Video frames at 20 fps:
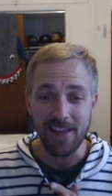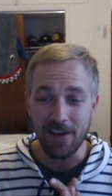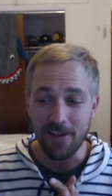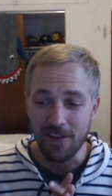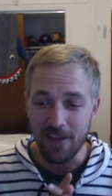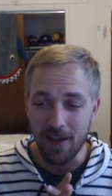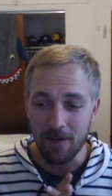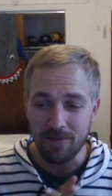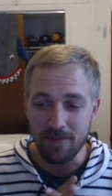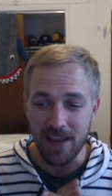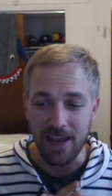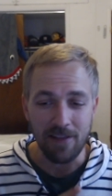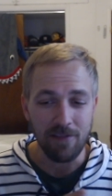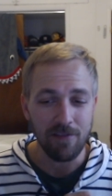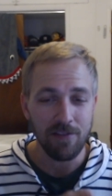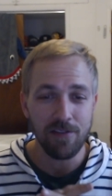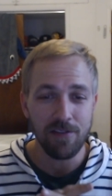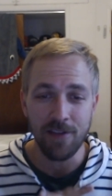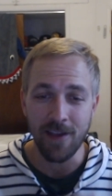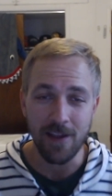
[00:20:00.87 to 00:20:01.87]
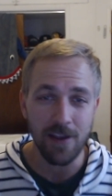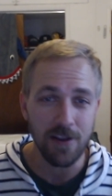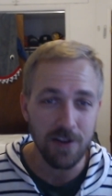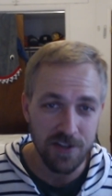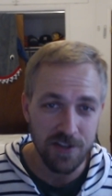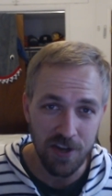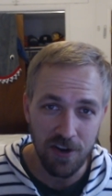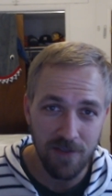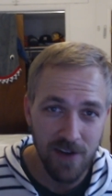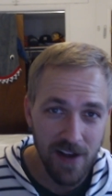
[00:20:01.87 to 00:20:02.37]
of the update. Thank you
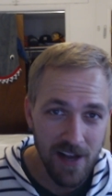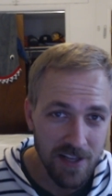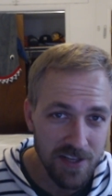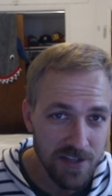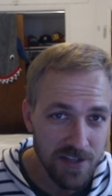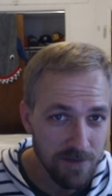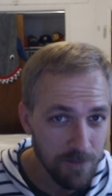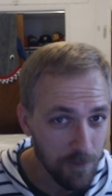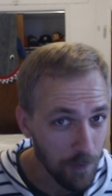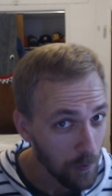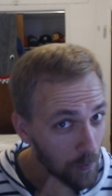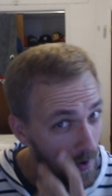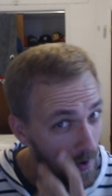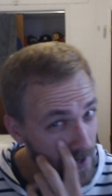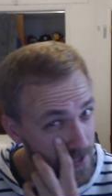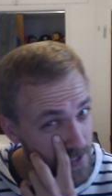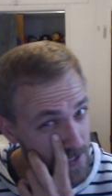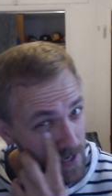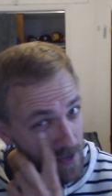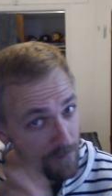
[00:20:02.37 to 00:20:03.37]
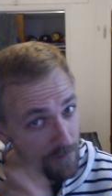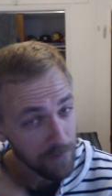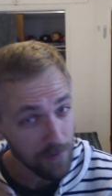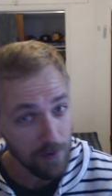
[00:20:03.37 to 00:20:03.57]
so much for watching it.